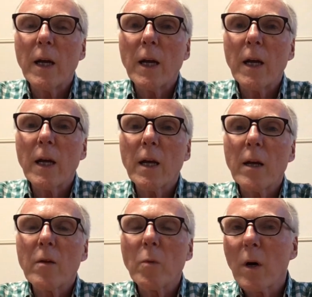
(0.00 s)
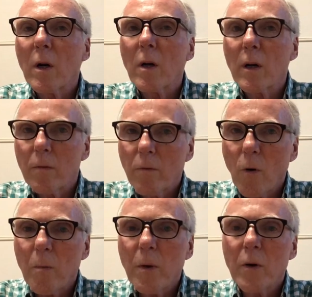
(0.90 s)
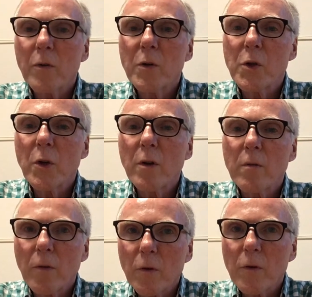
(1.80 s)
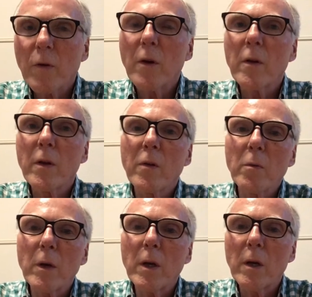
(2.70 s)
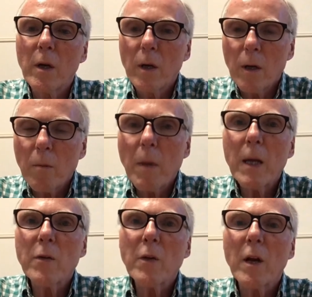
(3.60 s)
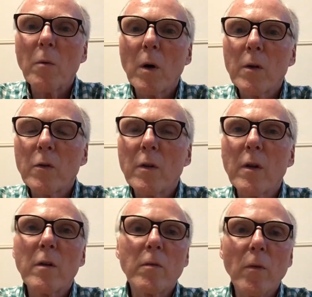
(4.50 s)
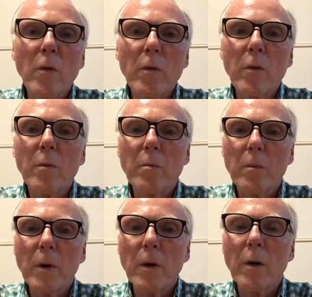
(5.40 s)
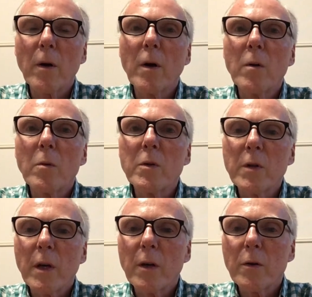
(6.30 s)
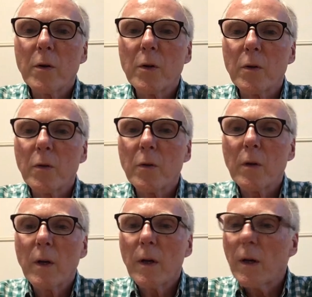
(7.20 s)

And we're going to look at four beers in turn. First of all, the three mainstay ones, and then the fourth beer, which they introduced.